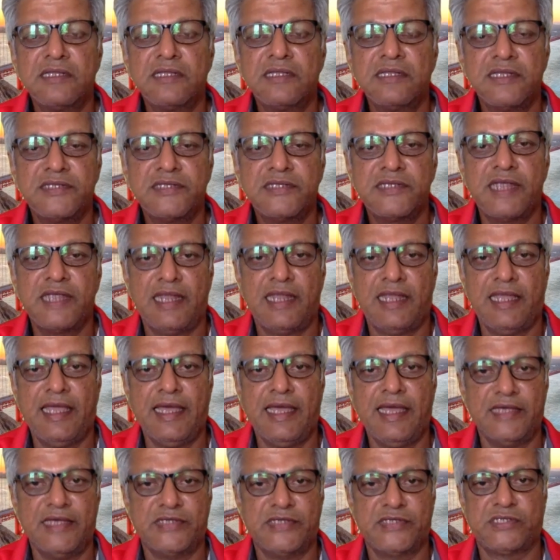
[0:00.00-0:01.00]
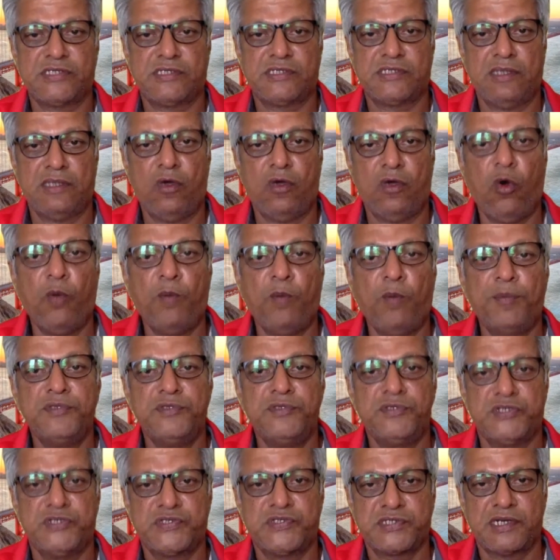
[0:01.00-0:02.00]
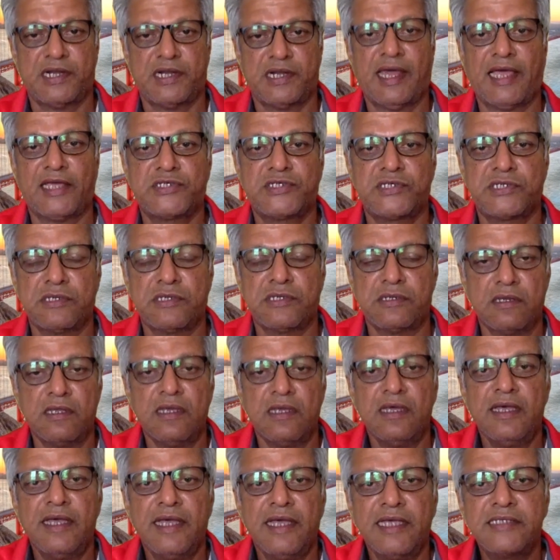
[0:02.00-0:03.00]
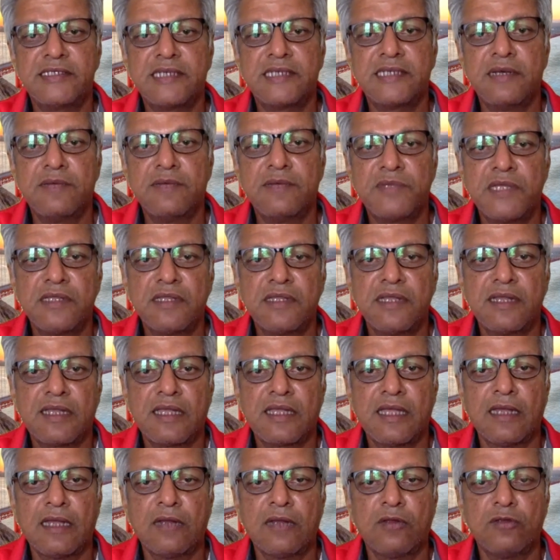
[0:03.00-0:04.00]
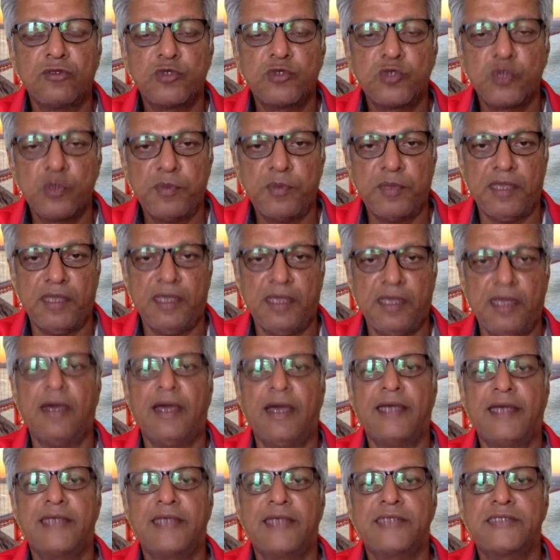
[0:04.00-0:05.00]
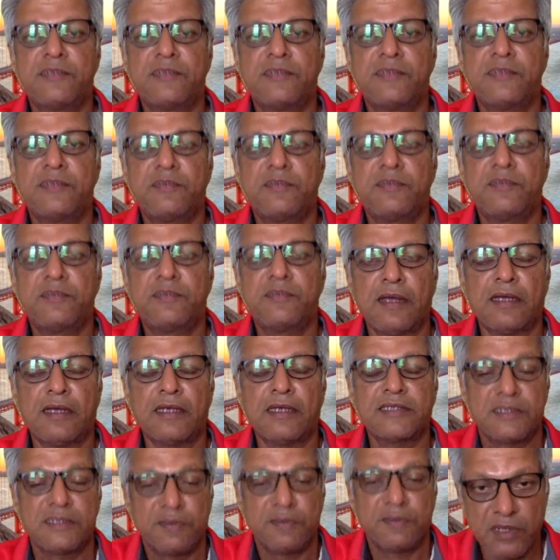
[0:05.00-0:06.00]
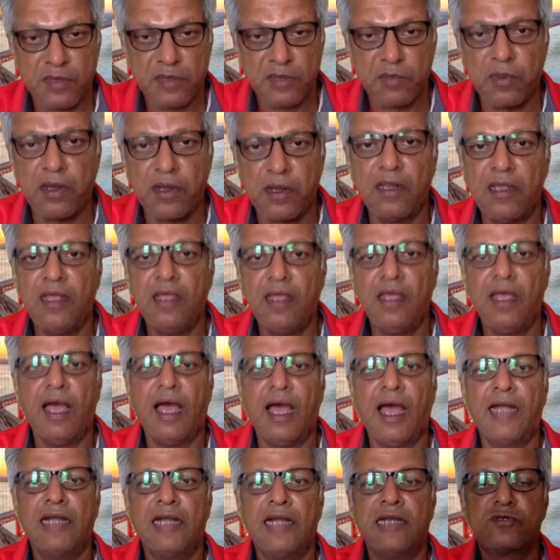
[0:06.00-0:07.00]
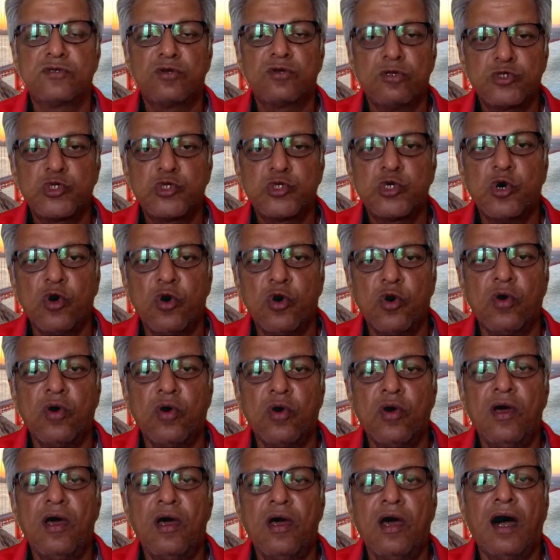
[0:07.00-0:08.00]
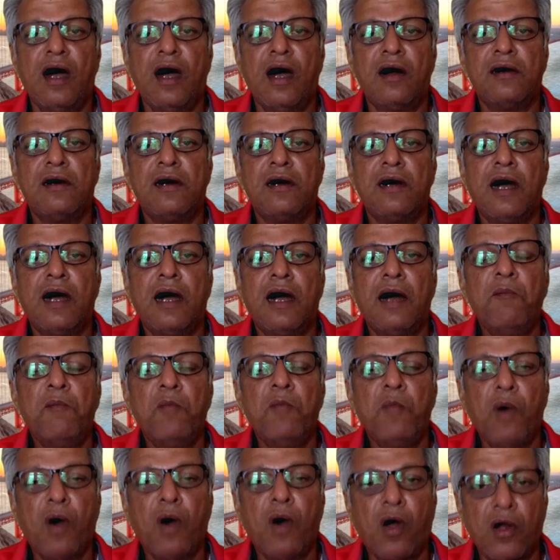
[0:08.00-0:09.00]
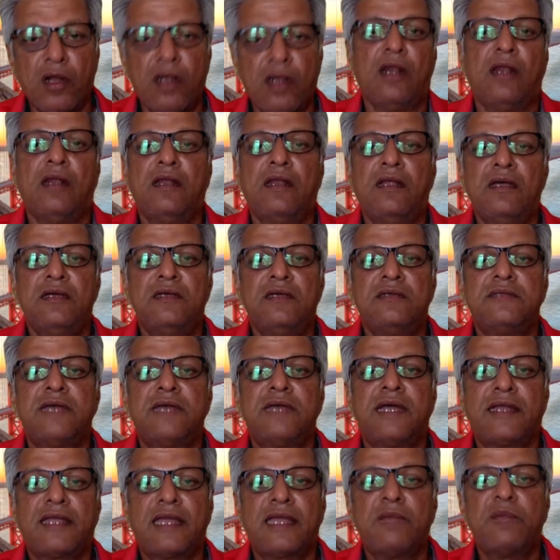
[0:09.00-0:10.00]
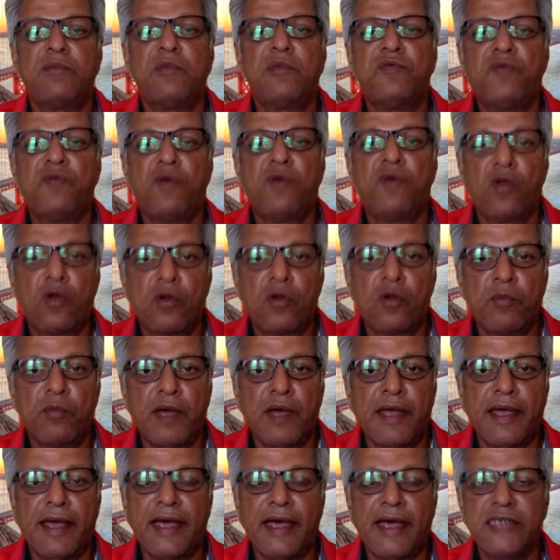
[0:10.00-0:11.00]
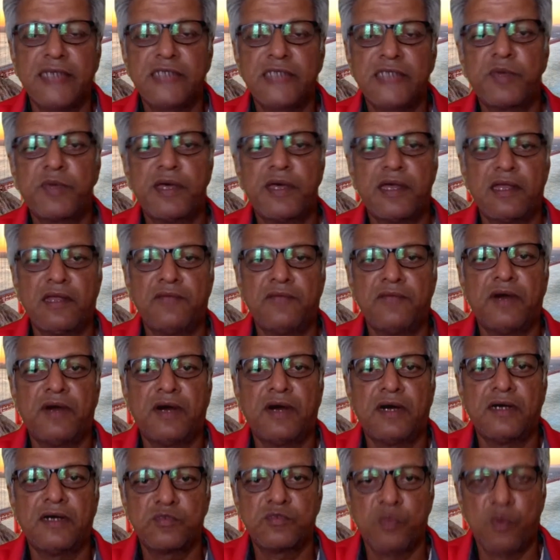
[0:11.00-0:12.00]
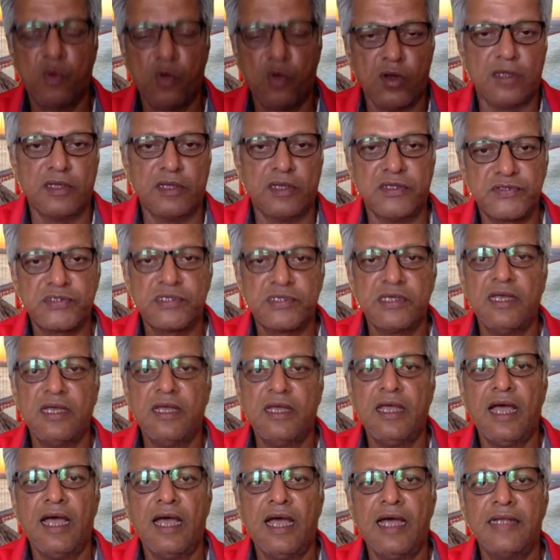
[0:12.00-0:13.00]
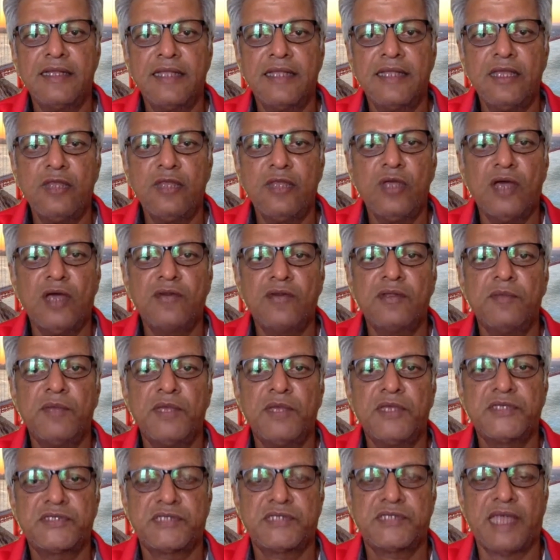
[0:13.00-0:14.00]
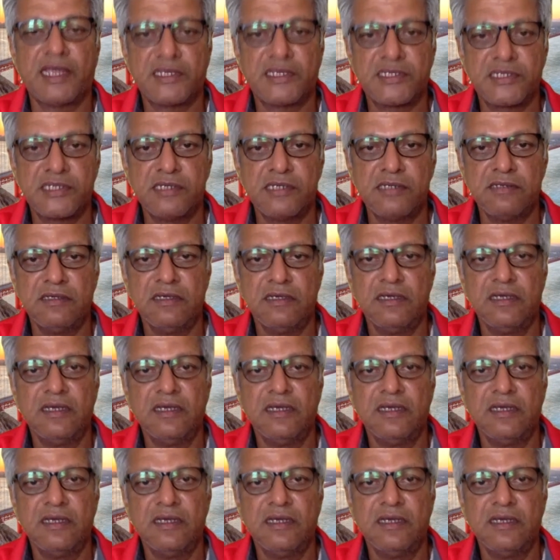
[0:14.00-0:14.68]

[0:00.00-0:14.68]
they said, yes, the open-chested action is something that can also be acceptable and is also a model that can be followed by aspiring fast bowlers. And then you have the mixed action.